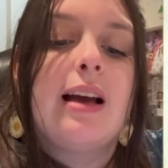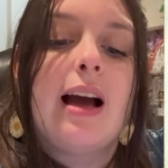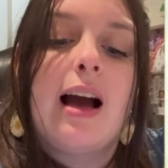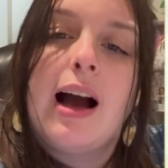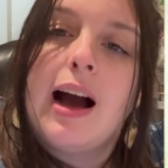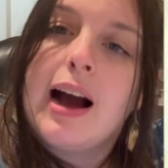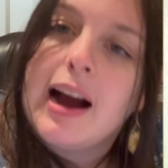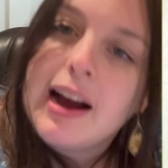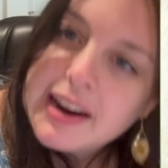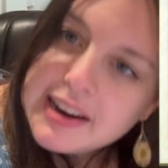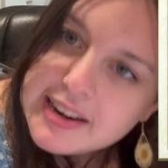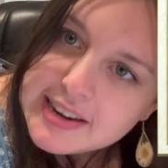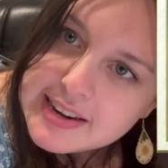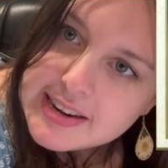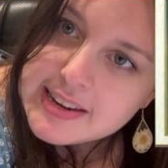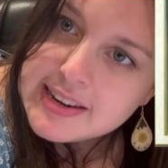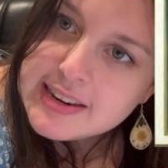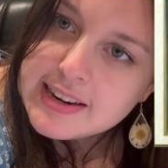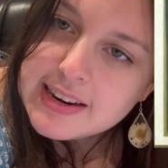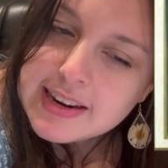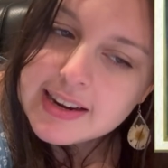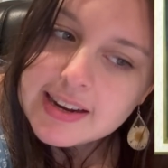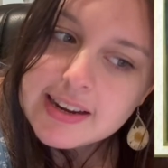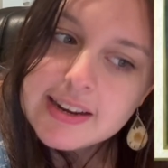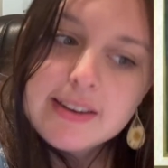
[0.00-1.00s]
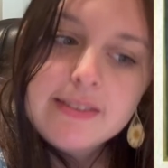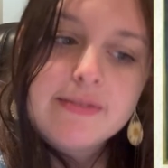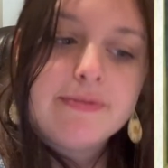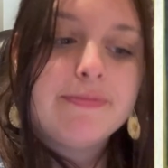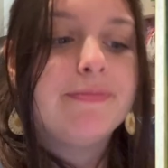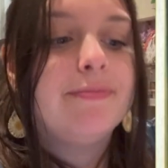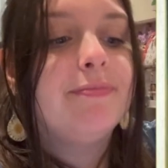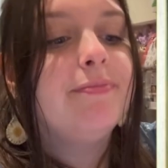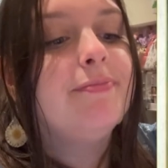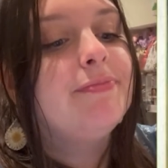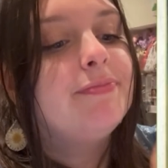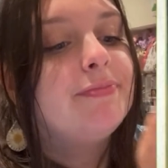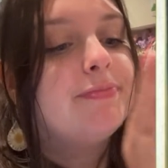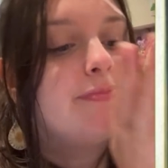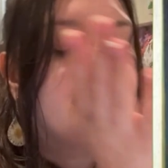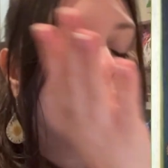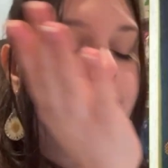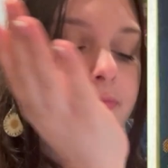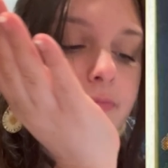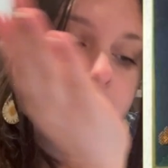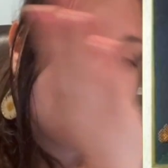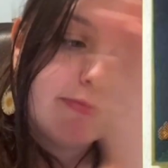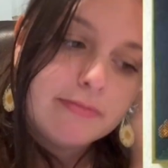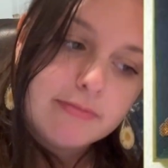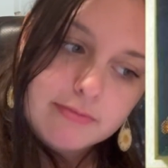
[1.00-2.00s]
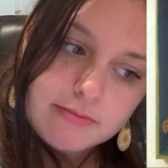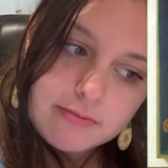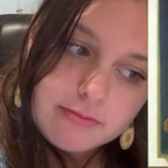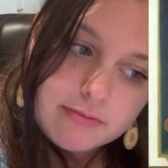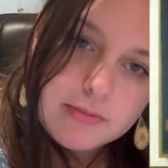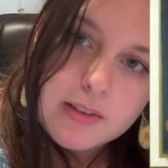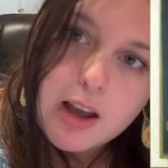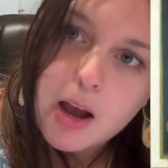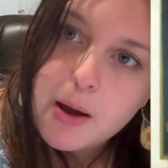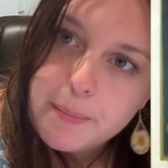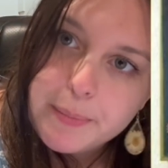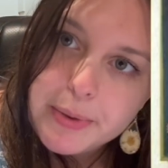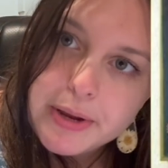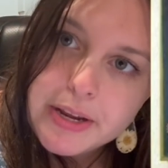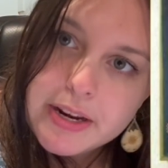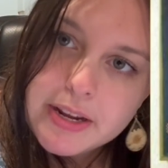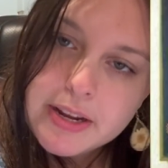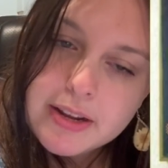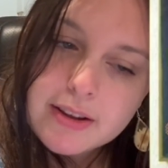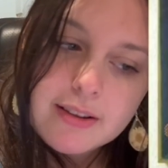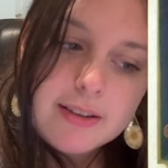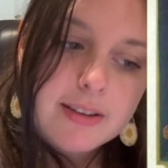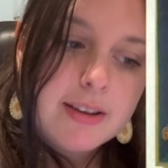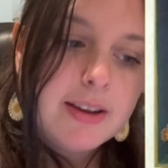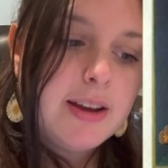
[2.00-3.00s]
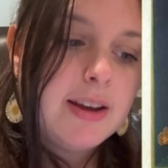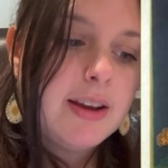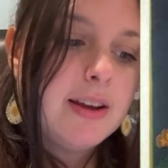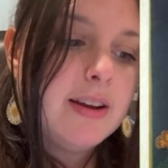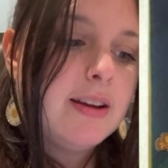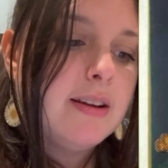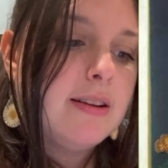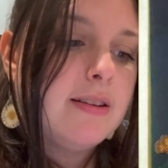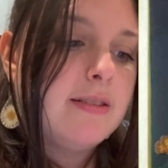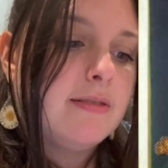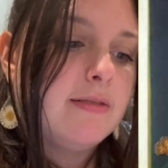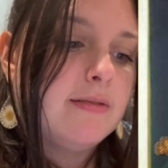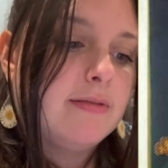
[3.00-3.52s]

I need it immediately.